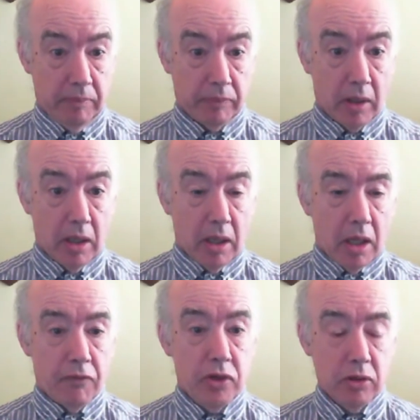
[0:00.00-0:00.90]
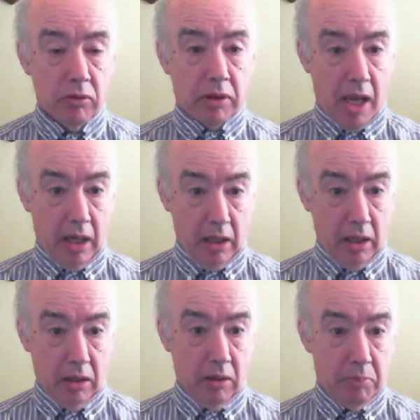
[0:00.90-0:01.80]
if you think
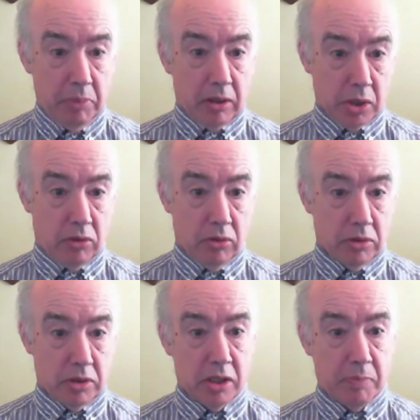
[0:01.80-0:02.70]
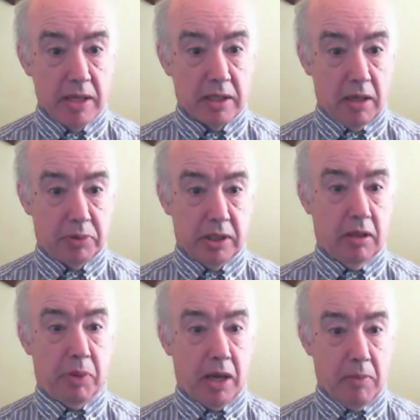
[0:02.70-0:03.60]
because a horse has been tipped in the
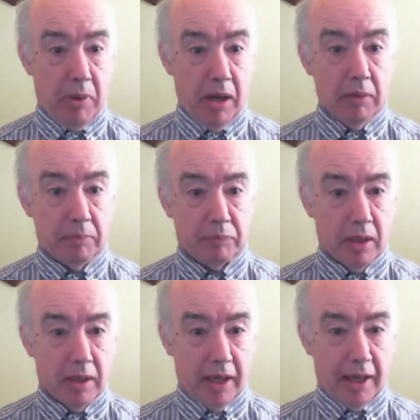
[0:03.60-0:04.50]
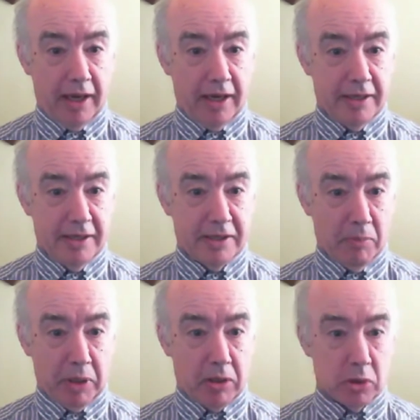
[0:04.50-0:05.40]
paper, and
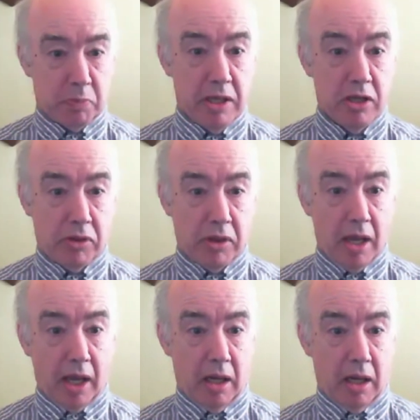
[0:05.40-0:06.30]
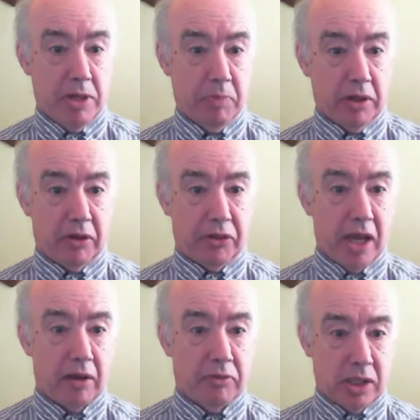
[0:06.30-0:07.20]
because you think, people are going to think
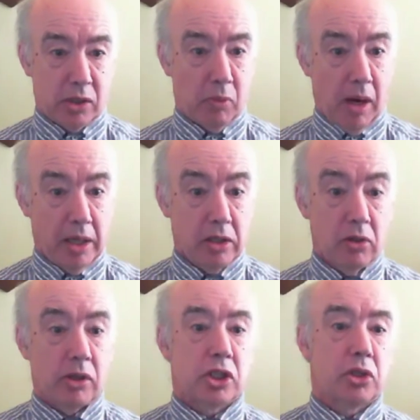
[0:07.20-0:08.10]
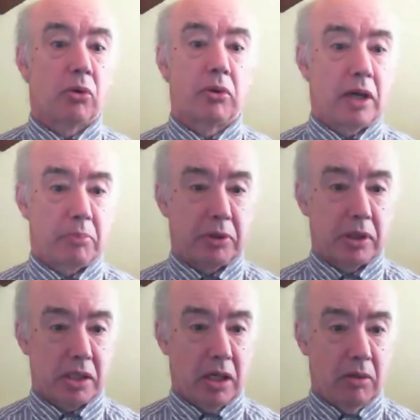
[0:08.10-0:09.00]
this way, you're going to shorten that price
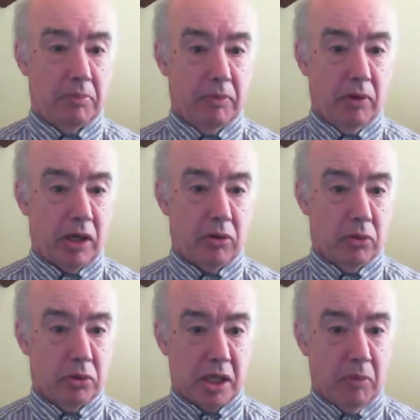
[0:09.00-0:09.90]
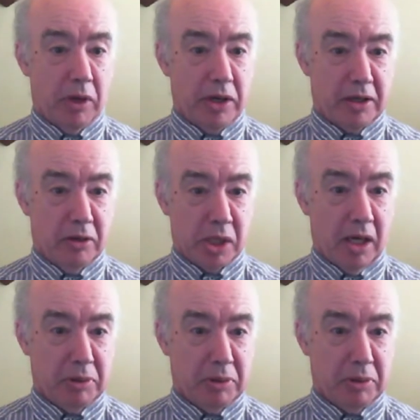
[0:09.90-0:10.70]
up, that horse up when it goes up.